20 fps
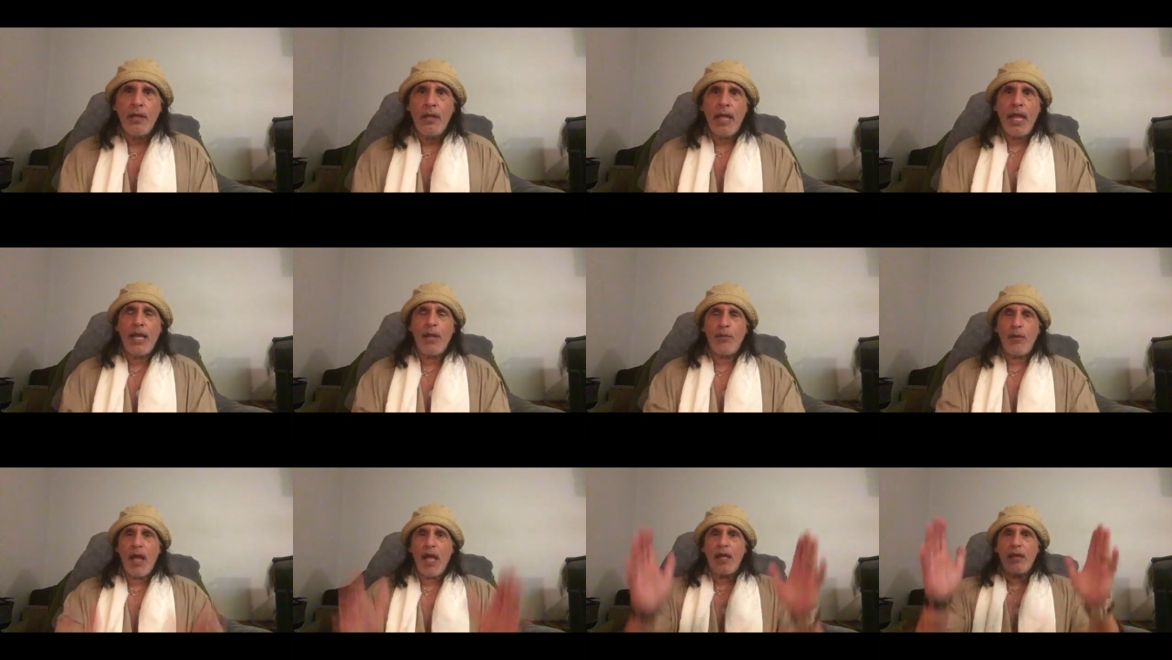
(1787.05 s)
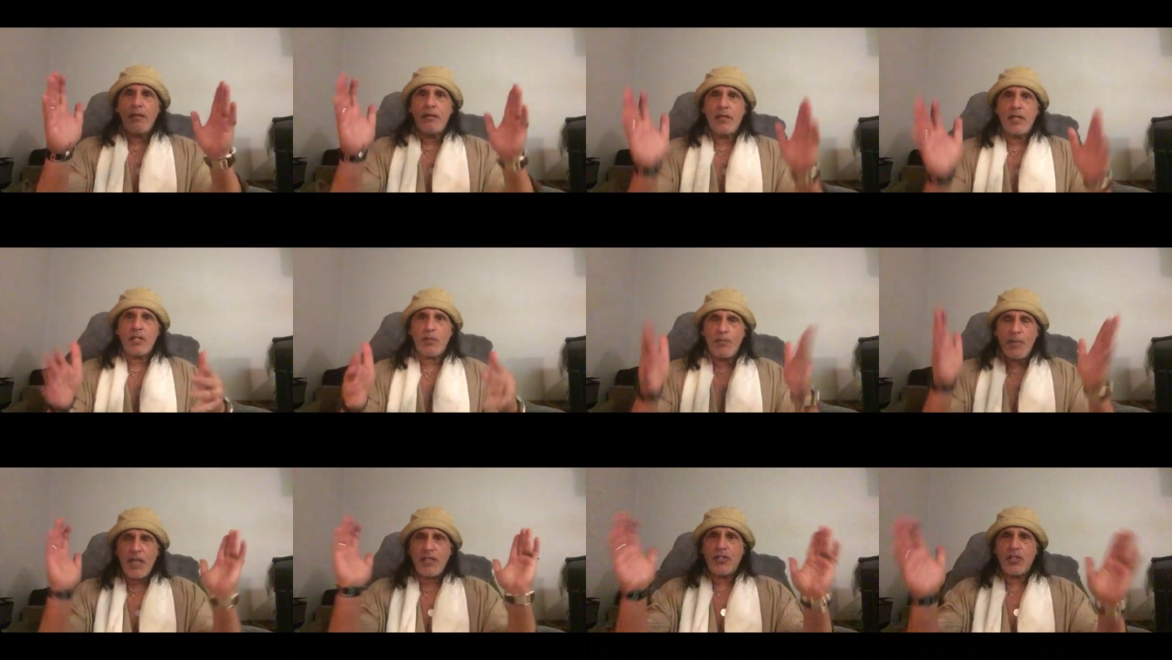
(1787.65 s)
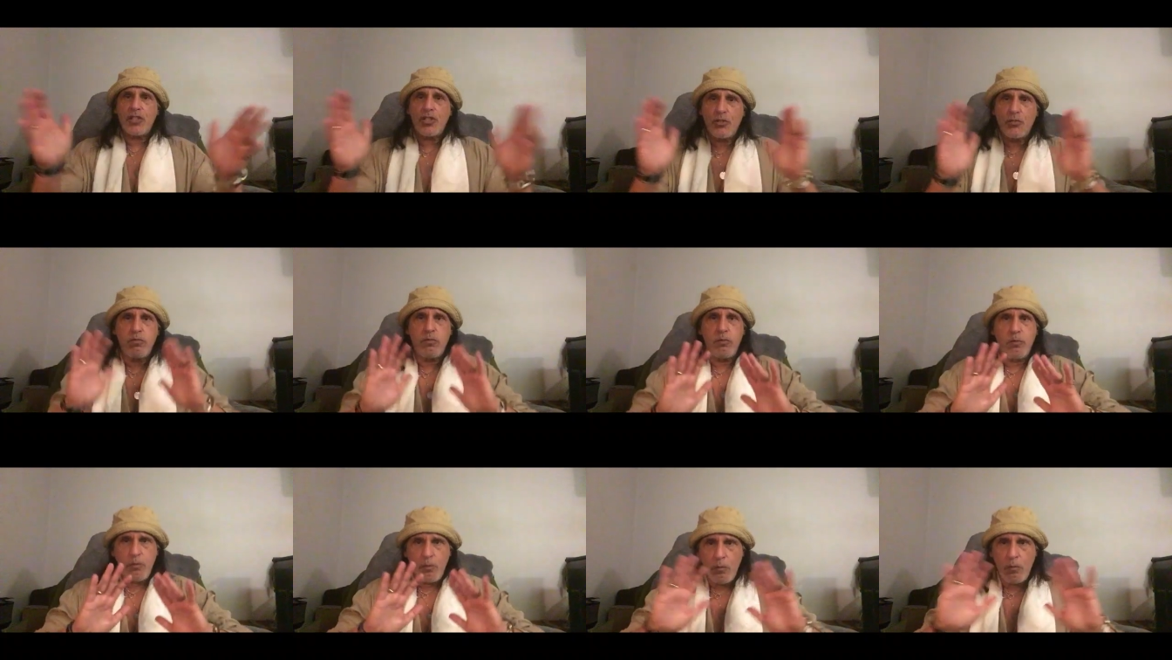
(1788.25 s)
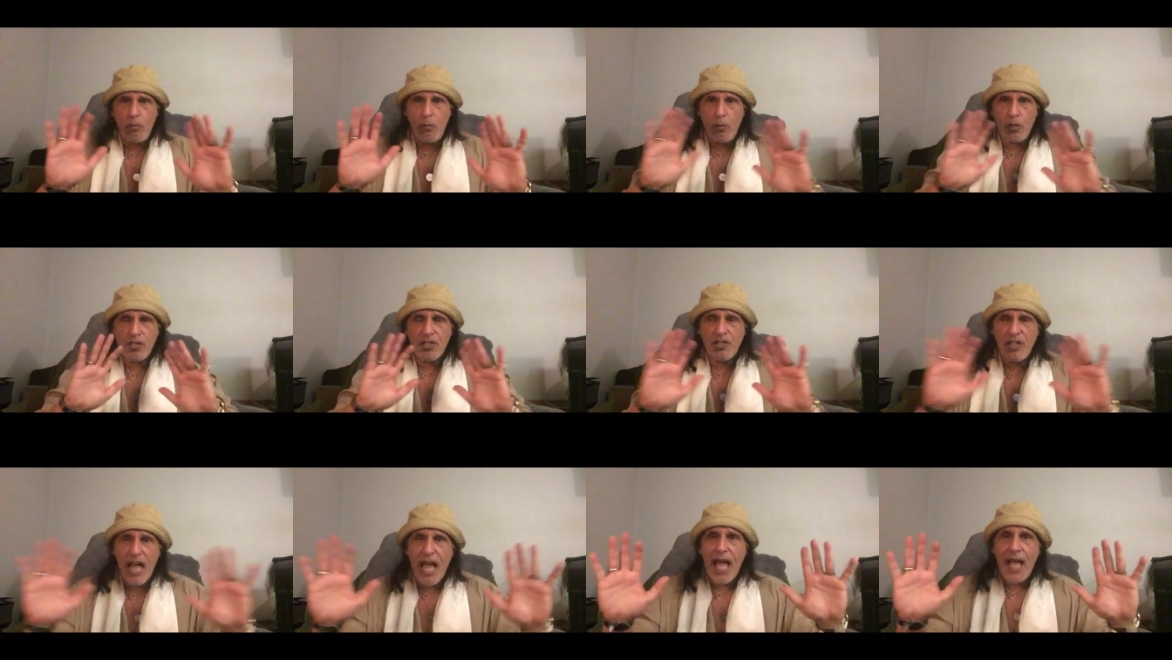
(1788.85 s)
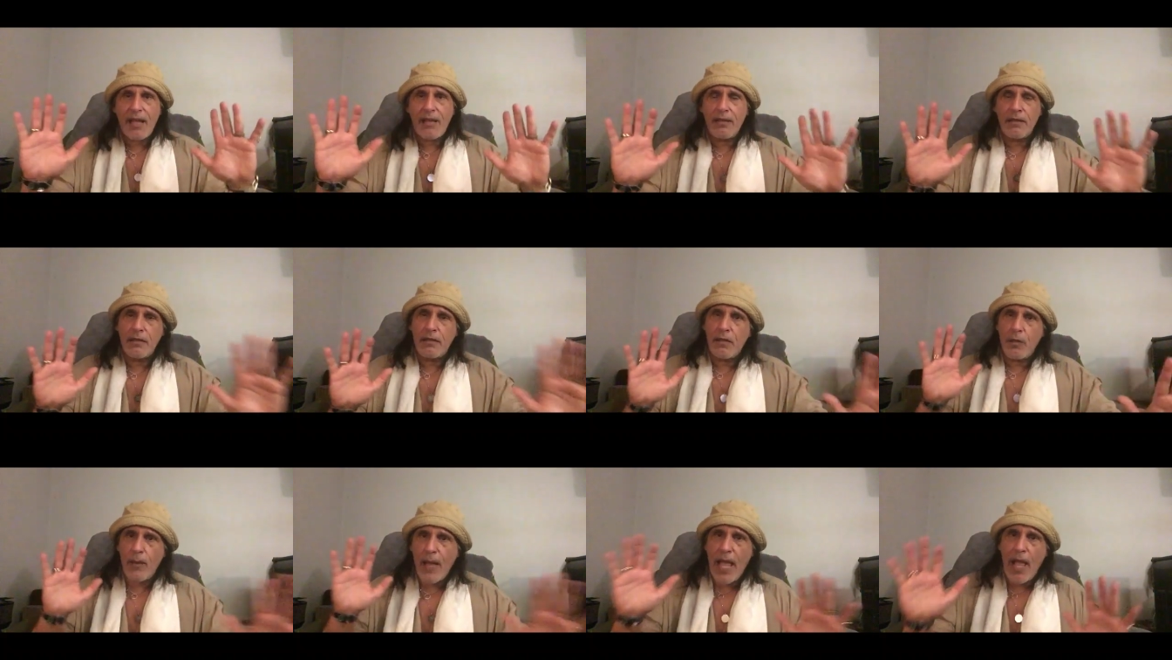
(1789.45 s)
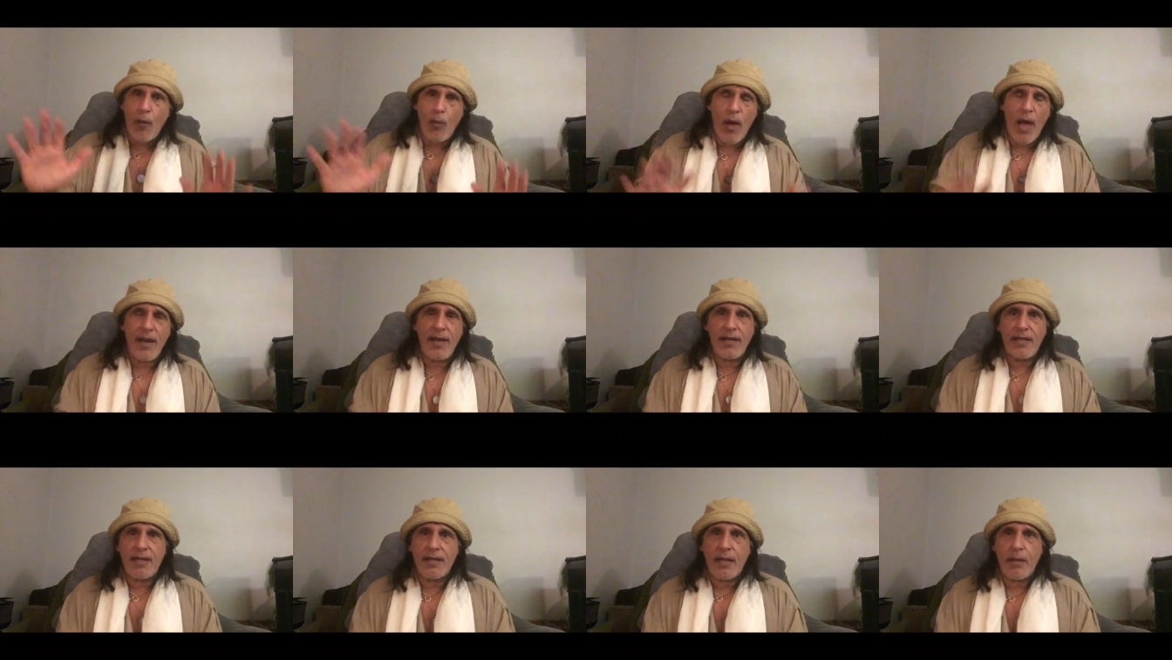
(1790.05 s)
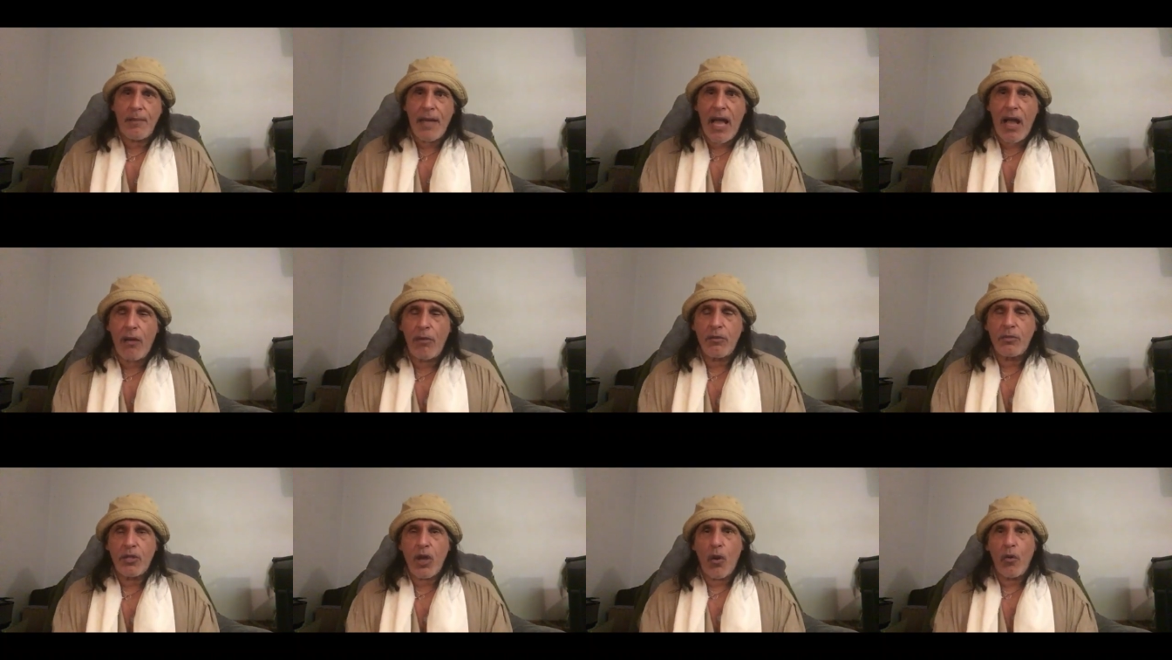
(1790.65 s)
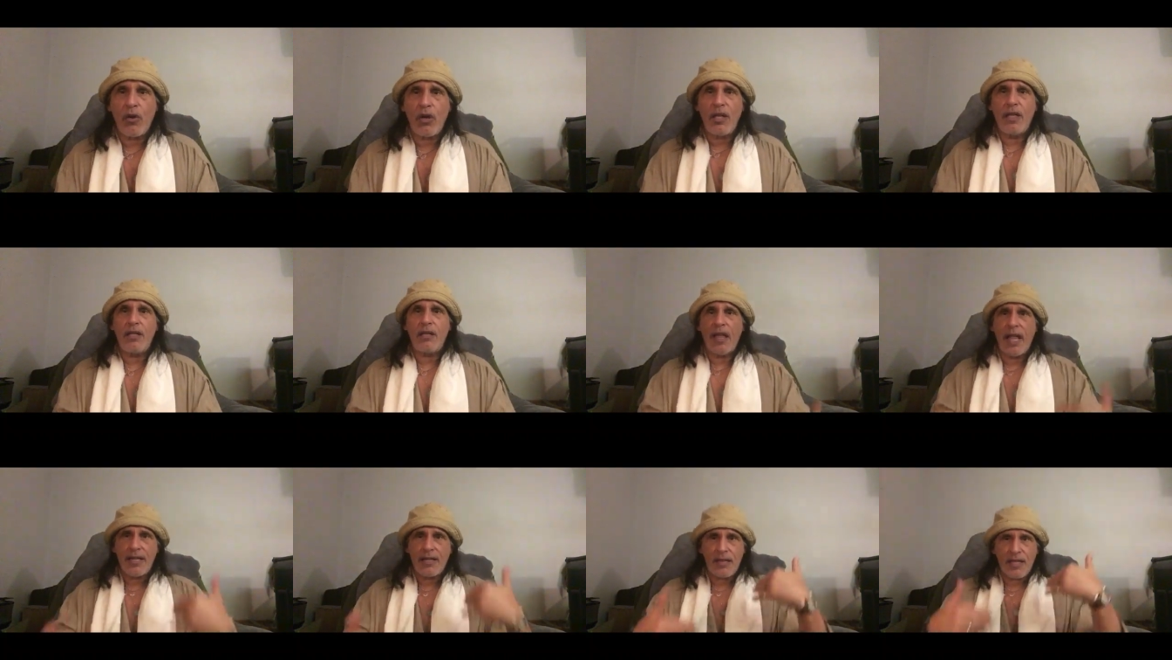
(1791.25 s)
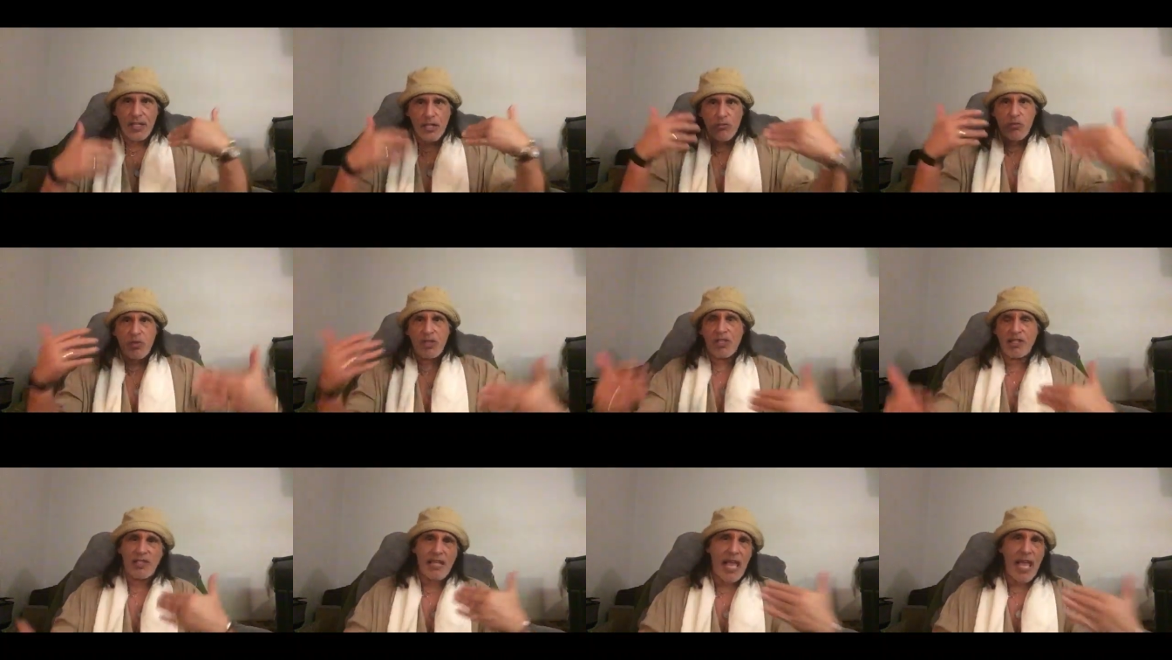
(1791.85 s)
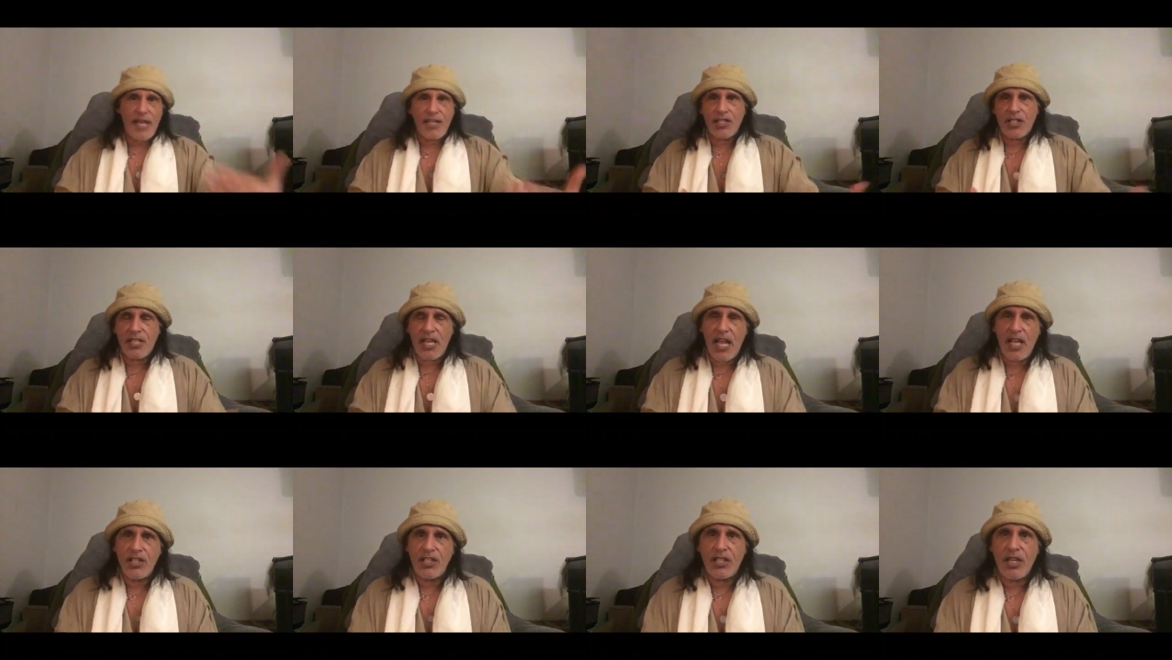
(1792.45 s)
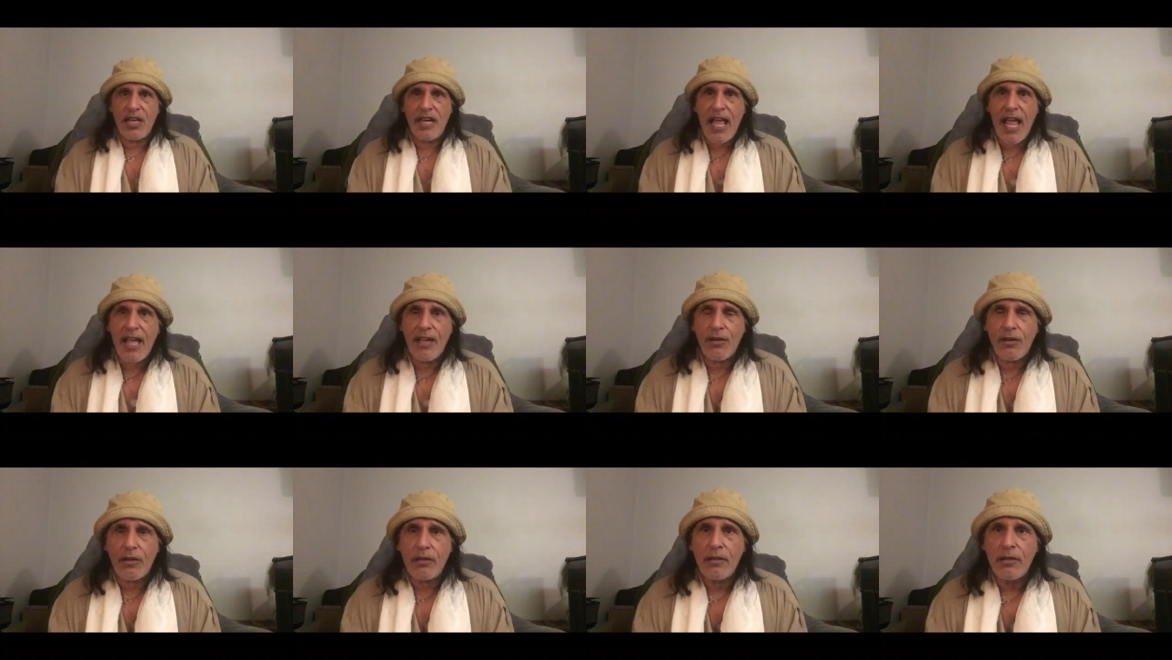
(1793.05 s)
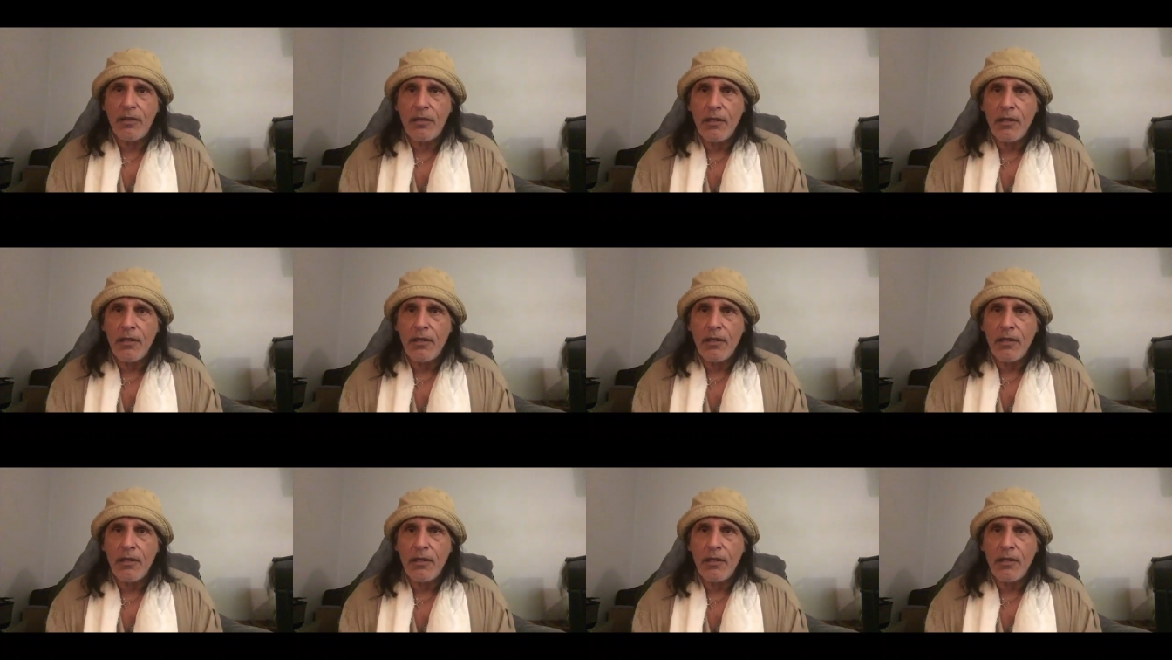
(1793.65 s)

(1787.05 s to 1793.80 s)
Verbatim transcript: Anyway, this message was not the way I wanted it to come out totally like this with this agitation and anger.